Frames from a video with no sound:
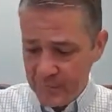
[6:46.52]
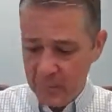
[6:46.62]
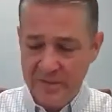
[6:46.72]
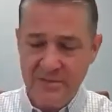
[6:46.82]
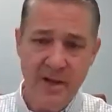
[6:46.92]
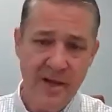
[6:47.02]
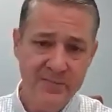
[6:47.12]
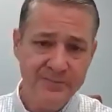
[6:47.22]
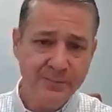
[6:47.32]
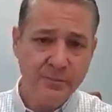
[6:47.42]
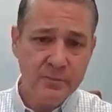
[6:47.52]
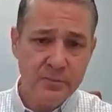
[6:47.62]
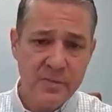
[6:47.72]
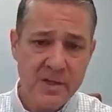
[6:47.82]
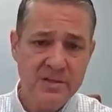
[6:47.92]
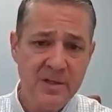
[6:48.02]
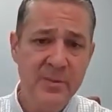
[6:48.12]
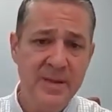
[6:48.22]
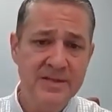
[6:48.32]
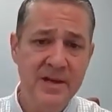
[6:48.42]
We also have
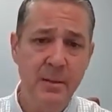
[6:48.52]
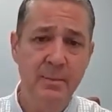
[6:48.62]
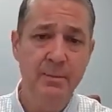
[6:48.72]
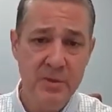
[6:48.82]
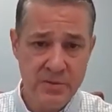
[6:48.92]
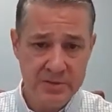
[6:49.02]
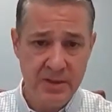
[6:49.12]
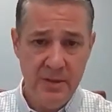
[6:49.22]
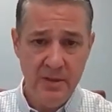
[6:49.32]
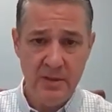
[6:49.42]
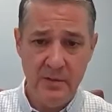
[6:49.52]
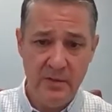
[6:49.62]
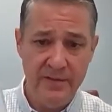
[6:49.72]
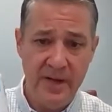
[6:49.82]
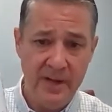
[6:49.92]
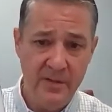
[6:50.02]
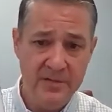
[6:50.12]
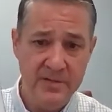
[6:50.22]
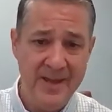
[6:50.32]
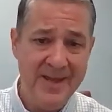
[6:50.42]
supplements that help boost glutathione.
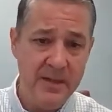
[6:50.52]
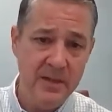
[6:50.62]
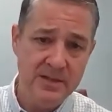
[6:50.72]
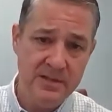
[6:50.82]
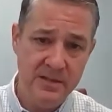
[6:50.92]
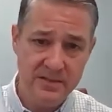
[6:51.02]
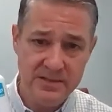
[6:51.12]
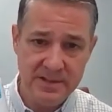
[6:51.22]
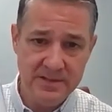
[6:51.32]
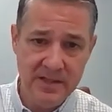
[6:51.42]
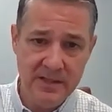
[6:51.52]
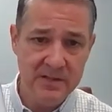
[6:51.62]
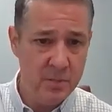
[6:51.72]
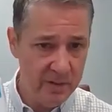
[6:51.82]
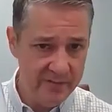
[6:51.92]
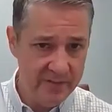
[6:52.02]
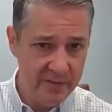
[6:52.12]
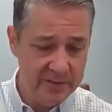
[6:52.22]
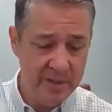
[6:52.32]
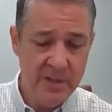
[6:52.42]
So N acetyl cysteine is one of
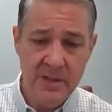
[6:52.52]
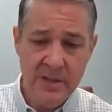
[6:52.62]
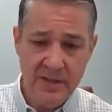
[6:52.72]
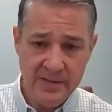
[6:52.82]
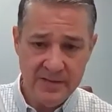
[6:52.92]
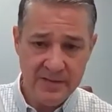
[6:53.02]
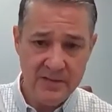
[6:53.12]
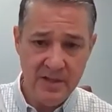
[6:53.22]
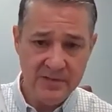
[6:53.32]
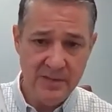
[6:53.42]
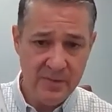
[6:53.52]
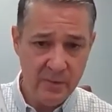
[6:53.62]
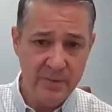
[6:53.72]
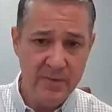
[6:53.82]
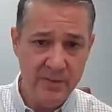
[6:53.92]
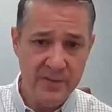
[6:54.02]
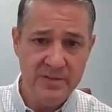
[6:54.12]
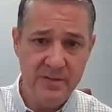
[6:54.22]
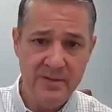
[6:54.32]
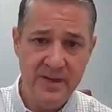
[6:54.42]
those, and this is uh, something we pretty much
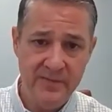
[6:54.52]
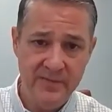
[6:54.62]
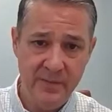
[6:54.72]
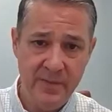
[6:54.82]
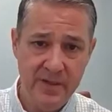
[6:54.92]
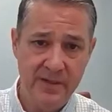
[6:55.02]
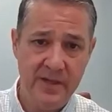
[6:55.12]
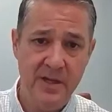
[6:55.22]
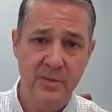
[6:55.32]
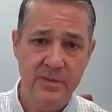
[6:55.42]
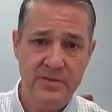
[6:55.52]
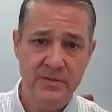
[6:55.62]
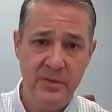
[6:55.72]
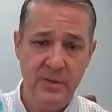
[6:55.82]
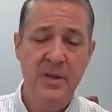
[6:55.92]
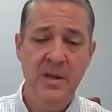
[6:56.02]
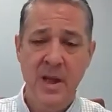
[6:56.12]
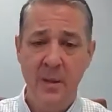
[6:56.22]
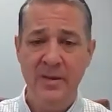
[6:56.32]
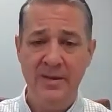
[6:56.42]
do with everybody that comes through,
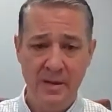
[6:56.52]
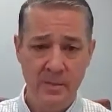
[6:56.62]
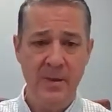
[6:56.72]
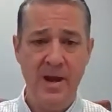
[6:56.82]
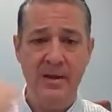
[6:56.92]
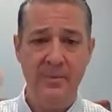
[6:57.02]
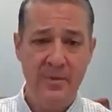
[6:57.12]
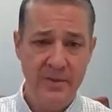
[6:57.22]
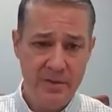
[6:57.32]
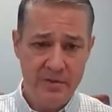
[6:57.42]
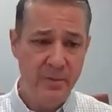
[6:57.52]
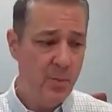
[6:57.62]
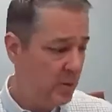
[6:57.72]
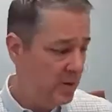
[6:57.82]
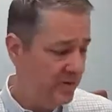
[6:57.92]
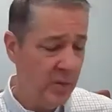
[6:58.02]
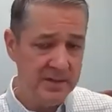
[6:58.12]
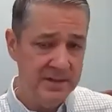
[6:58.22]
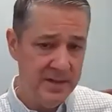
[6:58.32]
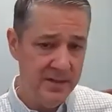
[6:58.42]
helping their body produce more of
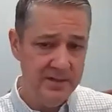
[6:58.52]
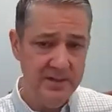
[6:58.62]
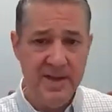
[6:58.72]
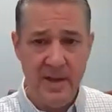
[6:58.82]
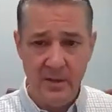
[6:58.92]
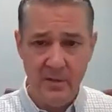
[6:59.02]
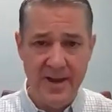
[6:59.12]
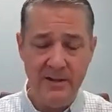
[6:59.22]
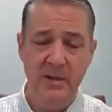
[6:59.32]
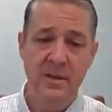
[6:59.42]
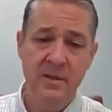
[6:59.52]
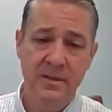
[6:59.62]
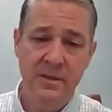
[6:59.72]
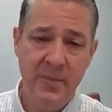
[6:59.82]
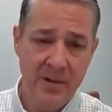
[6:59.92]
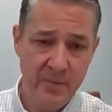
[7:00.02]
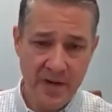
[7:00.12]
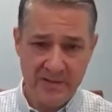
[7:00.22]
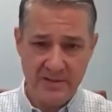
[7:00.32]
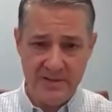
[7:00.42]
what's needed to counteract the many
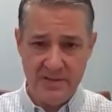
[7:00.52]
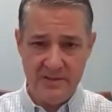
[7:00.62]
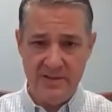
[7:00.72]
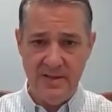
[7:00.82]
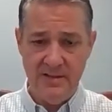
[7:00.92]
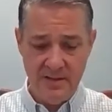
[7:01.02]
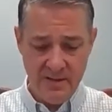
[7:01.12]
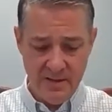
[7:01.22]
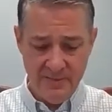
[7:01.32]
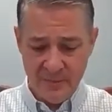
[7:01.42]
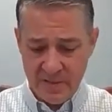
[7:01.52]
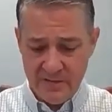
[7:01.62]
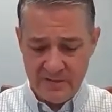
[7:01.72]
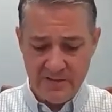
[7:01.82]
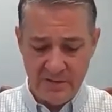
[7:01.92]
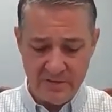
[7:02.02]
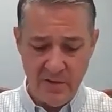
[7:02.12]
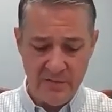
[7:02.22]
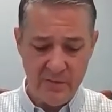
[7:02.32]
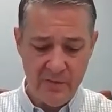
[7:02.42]
processes that the, uh, the cells
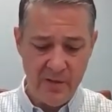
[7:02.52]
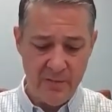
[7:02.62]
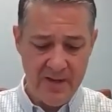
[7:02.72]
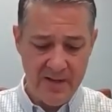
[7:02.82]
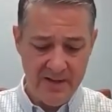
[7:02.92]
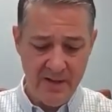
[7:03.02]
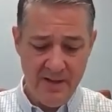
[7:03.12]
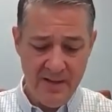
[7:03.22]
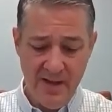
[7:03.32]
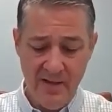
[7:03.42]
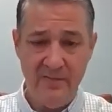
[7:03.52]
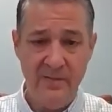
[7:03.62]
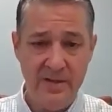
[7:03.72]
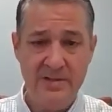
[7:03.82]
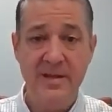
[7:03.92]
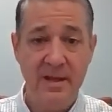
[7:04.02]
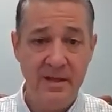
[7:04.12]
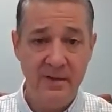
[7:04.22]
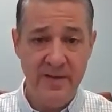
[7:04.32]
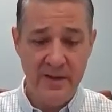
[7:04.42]
go through in our body every
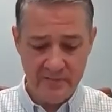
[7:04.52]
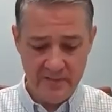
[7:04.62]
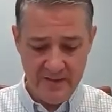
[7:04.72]
second of every